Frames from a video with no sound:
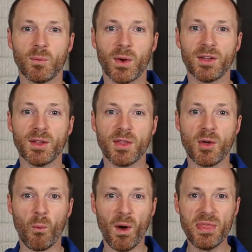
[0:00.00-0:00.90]
Well,
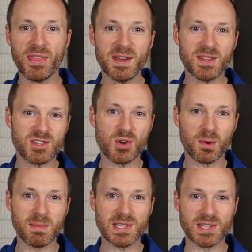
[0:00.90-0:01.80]
the one thing that
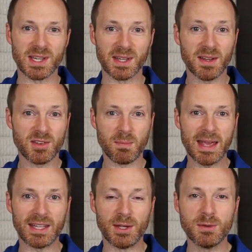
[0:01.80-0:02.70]
you're missing to
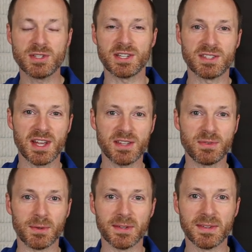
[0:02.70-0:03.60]
make you
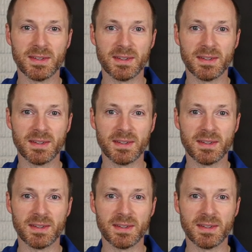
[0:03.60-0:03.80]
successful